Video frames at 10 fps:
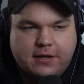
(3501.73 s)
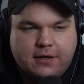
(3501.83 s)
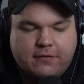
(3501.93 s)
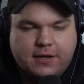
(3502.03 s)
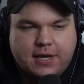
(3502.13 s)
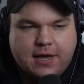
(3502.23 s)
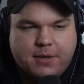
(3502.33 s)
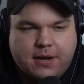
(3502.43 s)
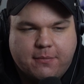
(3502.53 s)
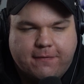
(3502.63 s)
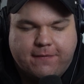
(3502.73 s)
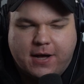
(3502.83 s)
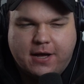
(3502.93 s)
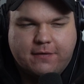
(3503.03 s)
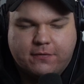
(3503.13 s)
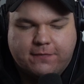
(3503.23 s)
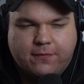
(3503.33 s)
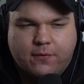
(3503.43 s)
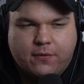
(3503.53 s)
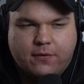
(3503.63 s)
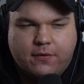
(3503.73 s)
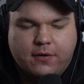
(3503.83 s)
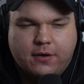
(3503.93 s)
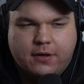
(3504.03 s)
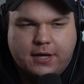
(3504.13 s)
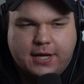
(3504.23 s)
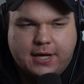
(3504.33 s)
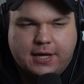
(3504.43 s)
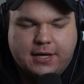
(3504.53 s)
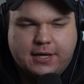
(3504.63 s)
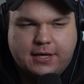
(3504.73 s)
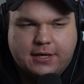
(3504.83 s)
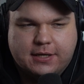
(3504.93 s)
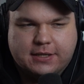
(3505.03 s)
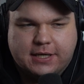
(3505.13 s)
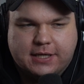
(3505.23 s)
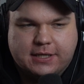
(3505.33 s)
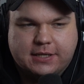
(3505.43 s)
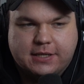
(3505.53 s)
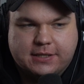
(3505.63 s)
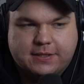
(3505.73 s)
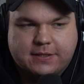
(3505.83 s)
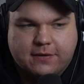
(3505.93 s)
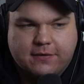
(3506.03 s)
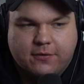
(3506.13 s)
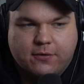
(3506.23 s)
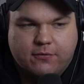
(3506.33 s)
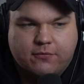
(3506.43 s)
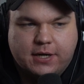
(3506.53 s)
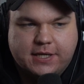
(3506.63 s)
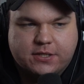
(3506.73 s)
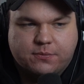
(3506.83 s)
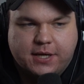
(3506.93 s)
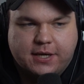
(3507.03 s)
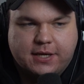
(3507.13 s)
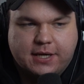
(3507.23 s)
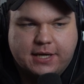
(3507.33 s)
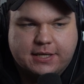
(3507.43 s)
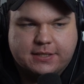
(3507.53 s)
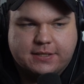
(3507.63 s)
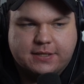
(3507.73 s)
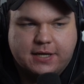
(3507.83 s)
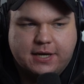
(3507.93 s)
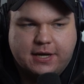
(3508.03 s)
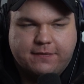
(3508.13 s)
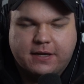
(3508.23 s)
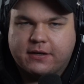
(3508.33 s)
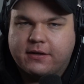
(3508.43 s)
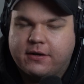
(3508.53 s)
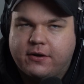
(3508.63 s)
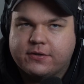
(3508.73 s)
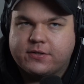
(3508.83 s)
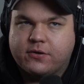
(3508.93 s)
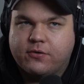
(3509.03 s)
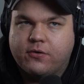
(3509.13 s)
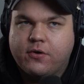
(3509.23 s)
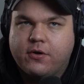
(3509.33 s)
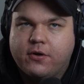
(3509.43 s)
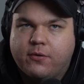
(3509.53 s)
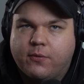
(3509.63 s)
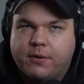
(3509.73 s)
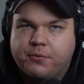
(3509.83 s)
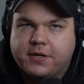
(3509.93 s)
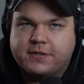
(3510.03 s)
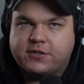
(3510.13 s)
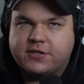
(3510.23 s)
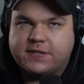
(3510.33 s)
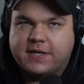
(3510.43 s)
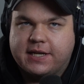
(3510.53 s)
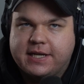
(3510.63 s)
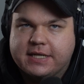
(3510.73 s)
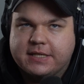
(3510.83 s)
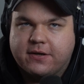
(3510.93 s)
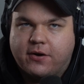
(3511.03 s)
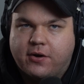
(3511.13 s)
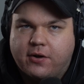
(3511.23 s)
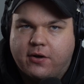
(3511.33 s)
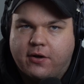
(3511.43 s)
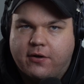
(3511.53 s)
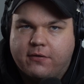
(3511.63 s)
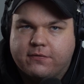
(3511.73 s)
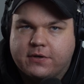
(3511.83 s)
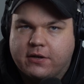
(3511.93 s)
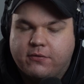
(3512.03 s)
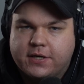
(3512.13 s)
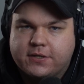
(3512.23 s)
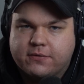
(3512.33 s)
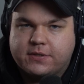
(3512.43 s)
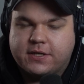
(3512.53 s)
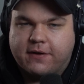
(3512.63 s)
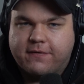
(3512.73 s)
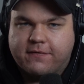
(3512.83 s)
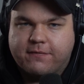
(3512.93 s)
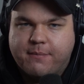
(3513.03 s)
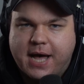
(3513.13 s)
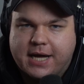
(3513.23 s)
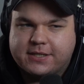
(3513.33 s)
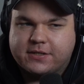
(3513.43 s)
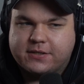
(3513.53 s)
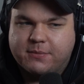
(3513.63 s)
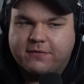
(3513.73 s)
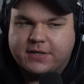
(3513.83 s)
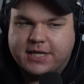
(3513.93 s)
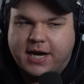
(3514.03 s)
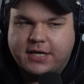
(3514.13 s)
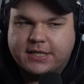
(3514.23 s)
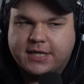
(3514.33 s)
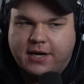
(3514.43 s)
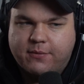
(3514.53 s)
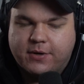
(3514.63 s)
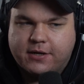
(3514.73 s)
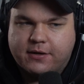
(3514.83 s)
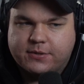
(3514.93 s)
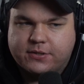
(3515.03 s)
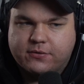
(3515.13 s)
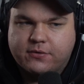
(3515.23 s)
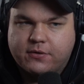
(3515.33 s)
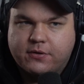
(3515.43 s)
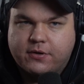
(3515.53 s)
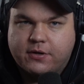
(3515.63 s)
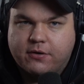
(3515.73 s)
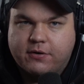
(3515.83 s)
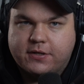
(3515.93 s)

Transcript: I think it came in number 5 or 4 in like its release week, and I think also Warner Brothers just deleted all of the Looney Tunes stuff off Max, so it's a bit of a dire time when it comes to Looney